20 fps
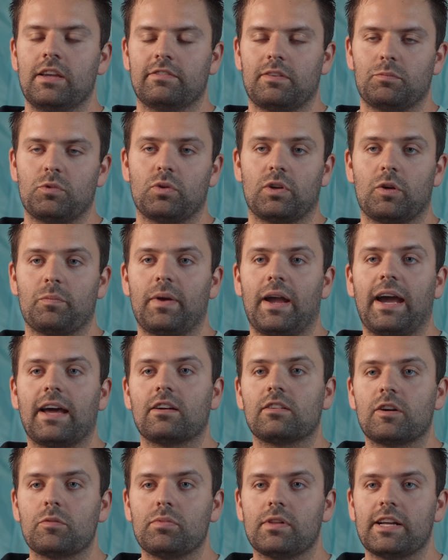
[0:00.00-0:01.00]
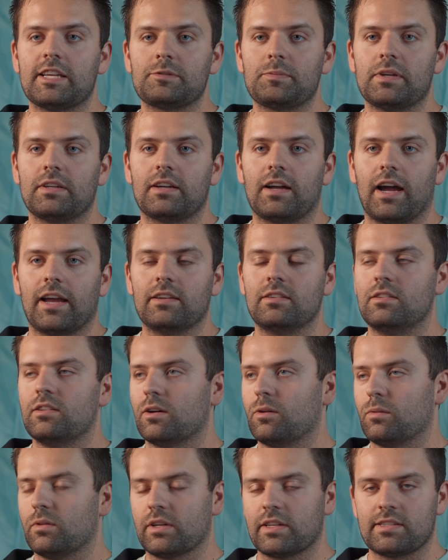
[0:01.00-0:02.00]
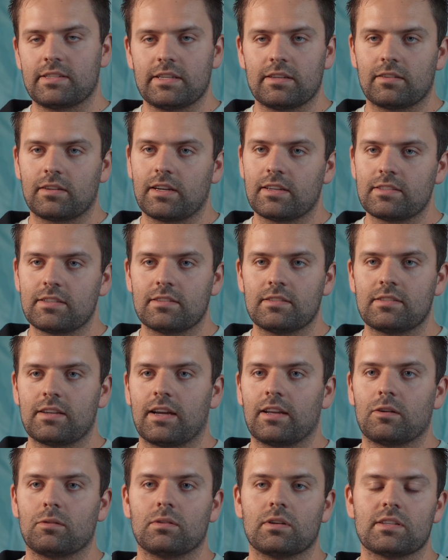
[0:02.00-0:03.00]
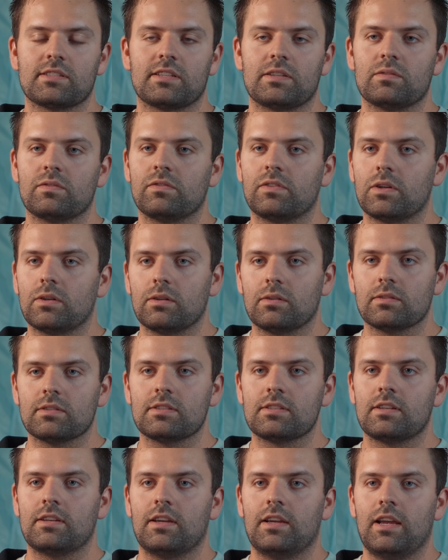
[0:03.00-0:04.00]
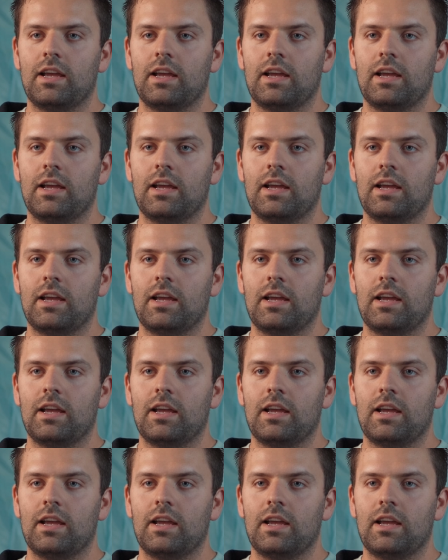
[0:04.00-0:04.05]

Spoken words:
If I'm doing a panel replacement, I don't want to see creases, I don't want to see folds.